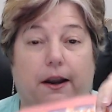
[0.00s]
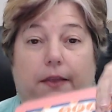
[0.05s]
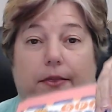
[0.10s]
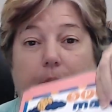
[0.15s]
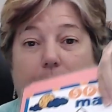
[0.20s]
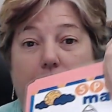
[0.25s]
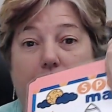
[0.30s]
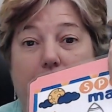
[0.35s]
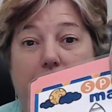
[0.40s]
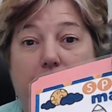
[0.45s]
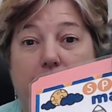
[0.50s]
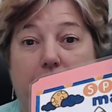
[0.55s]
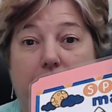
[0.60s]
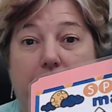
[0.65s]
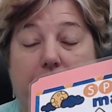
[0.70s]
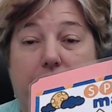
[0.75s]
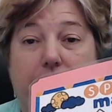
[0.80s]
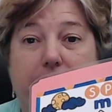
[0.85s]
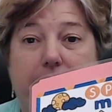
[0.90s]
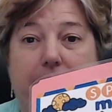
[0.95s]
and the red one
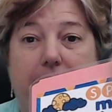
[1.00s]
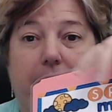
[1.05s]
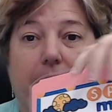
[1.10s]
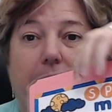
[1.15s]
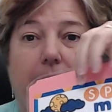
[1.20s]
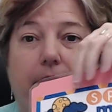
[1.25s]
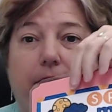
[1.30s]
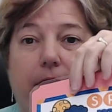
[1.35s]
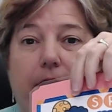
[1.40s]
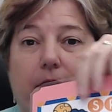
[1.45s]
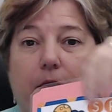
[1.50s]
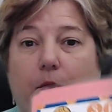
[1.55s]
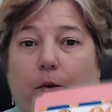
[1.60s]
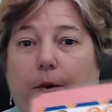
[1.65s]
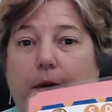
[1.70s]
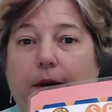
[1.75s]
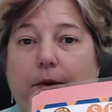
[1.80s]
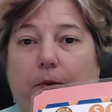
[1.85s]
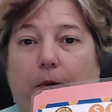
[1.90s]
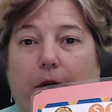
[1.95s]
goes here, and the
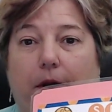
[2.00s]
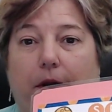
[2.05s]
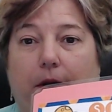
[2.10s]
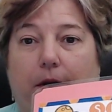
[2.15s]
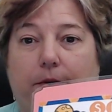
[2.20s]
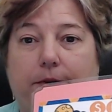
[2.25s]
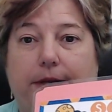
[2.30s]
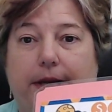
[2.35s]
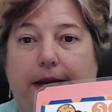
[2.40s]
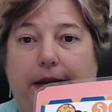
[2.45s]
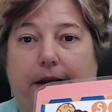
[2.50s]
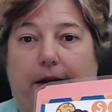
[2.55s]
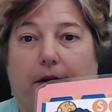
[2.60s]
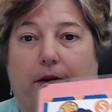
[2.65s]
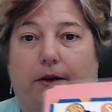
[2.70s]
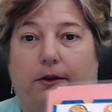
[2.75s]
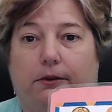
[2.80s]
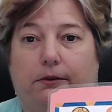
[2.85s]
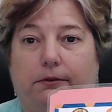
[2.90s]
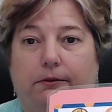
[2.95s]
green one goes here.